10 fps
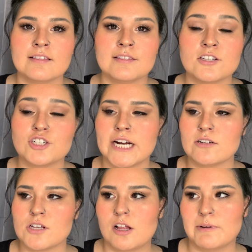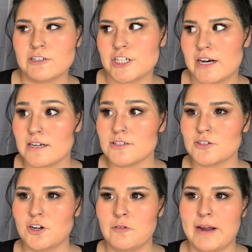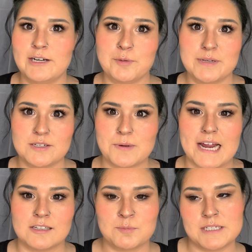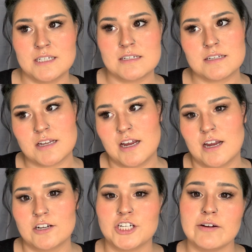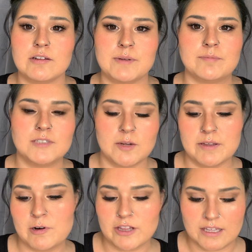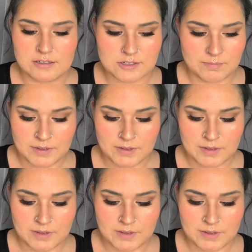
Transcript: This channel is all about sharing, so don't mind your beeswax, please. Share with me. Tell me more things.